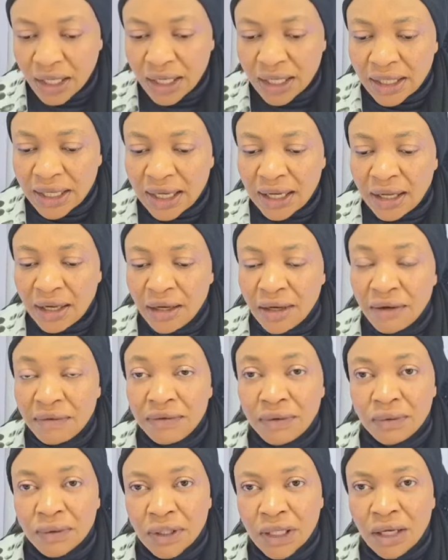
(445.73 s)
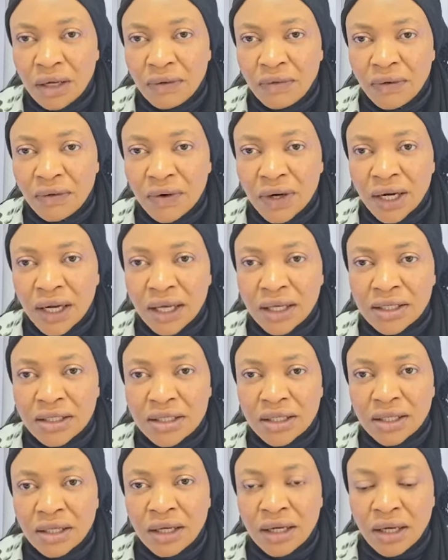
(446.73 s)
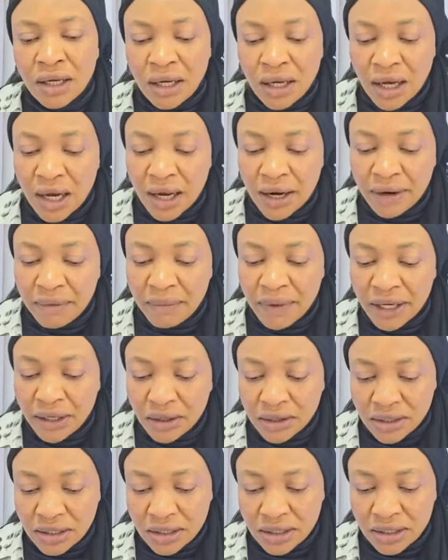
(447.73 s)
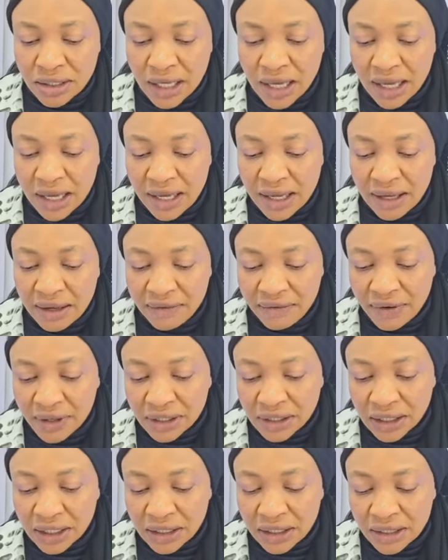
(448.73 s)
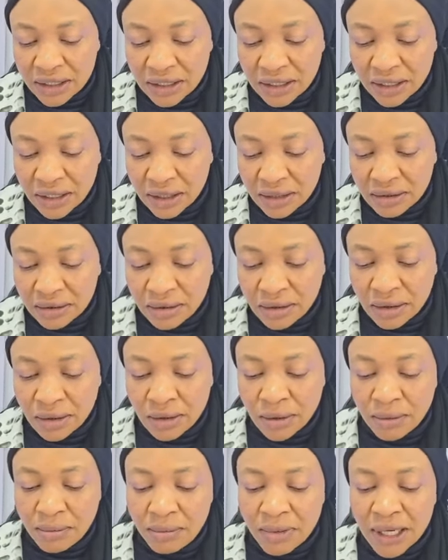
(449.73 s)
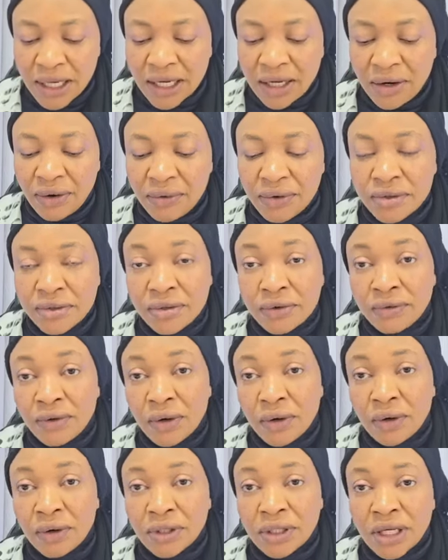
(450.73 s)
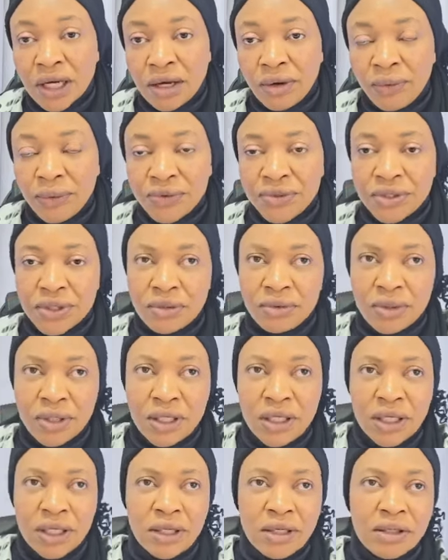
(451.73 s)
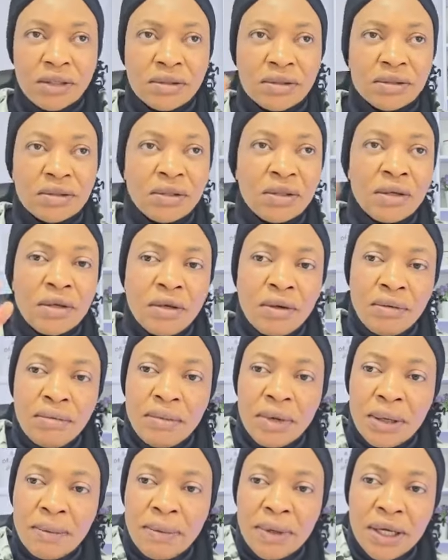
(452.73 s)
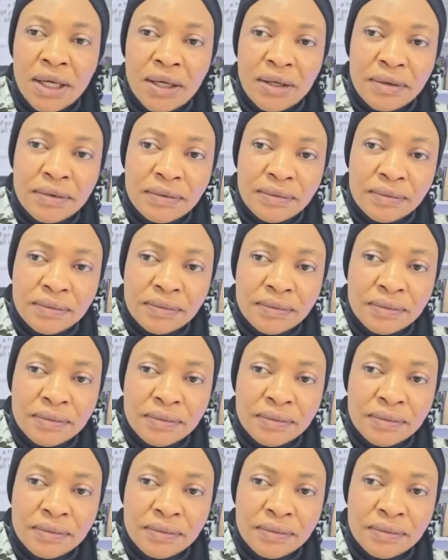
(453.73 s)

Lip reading: And I love you with the love of Christ. I remain your sister, Evangelist Sarah. By the grace of God, I will see you again. Bye-bye.